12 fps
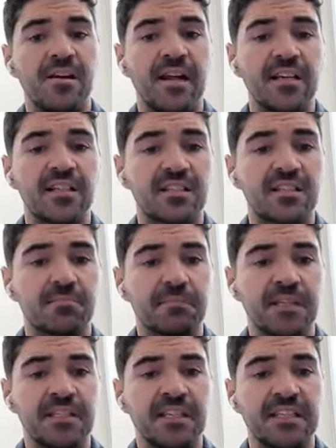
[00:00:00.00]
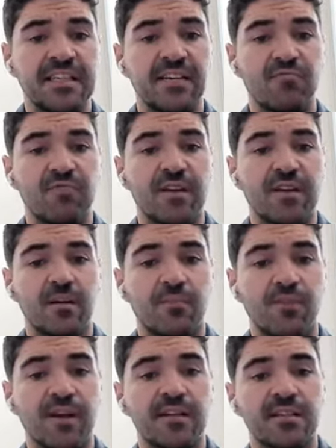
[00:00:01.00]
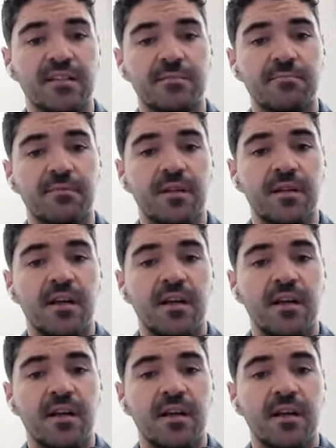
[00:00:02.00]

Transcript: Next, I'd say take regular breaks,